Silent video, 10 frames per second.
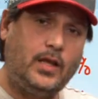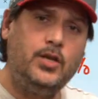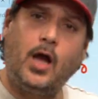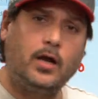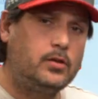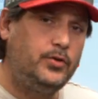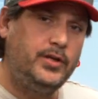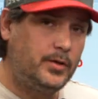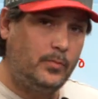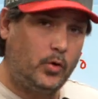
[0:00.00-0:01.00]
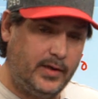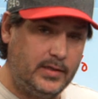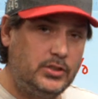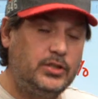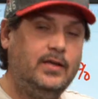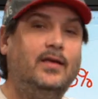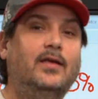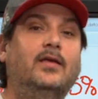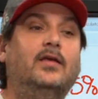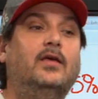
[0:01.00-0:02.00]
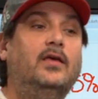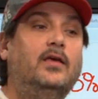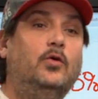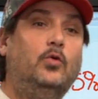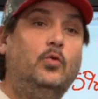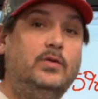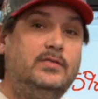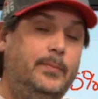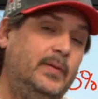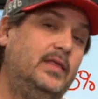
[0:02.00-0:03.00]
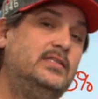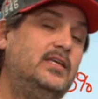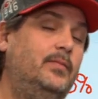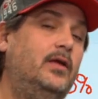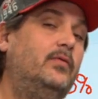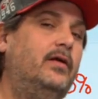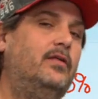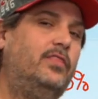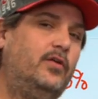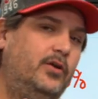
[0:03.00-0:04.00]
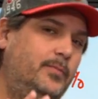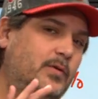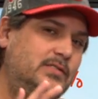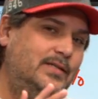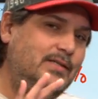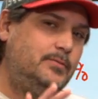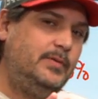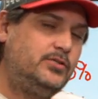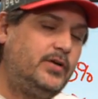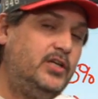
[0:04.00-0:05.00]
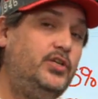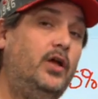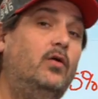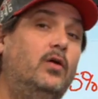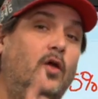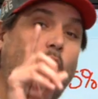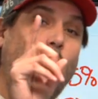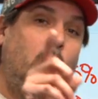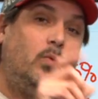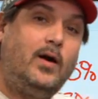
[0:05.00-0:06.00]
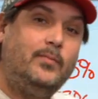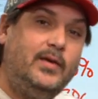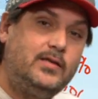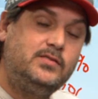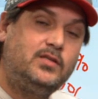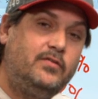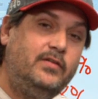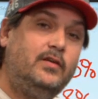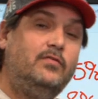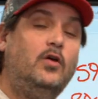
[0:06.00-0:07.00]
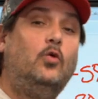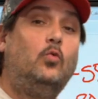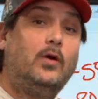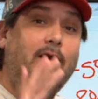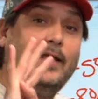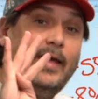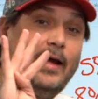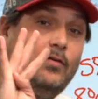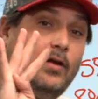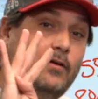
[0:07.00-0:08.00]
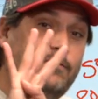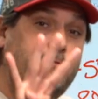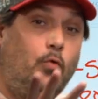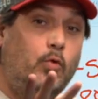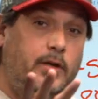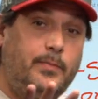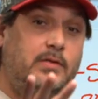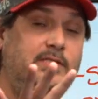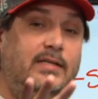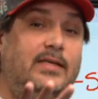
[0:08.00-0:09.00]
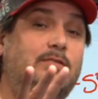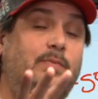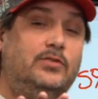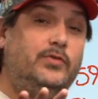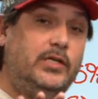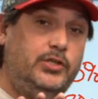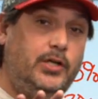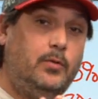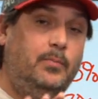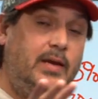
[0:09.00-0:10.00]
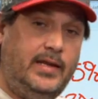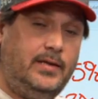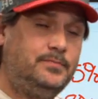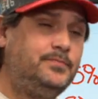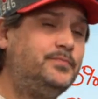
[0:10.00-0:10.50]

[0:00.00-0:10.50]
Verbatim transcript: not including your mortgage, typically it's going to be around 30% expense ratio. We want to be conservative. We're going to count a 40% expense ratio, meaning